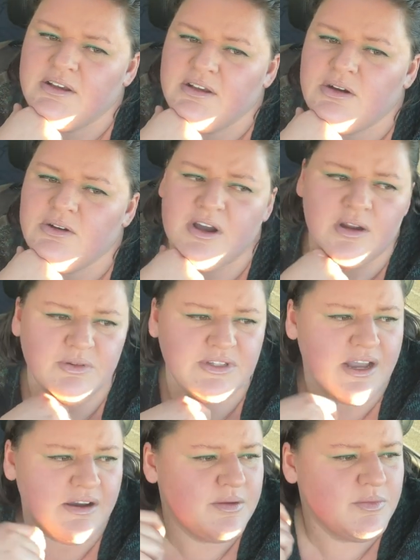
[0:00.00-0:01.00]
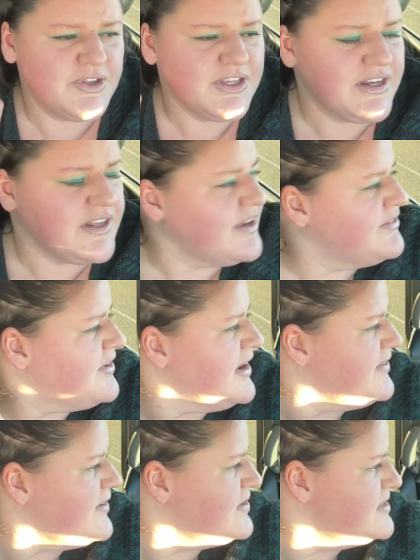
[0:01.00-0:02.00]
oh god, well now I'm only going to get 5
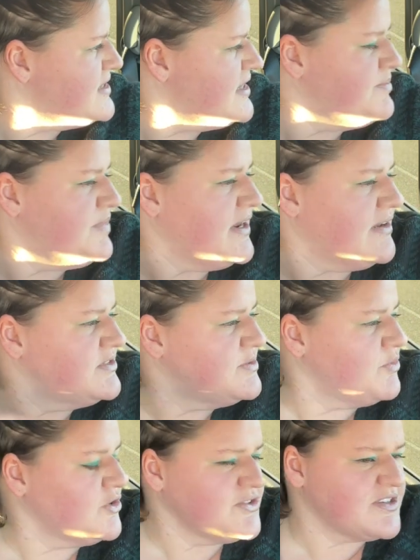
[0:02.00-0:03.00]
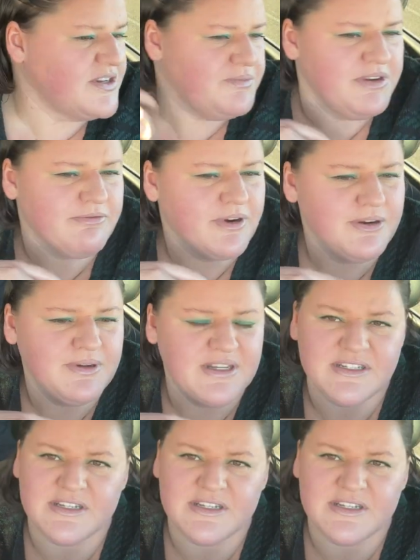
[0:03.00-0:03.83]
hours sleep and now tomorrow's going to be ruined.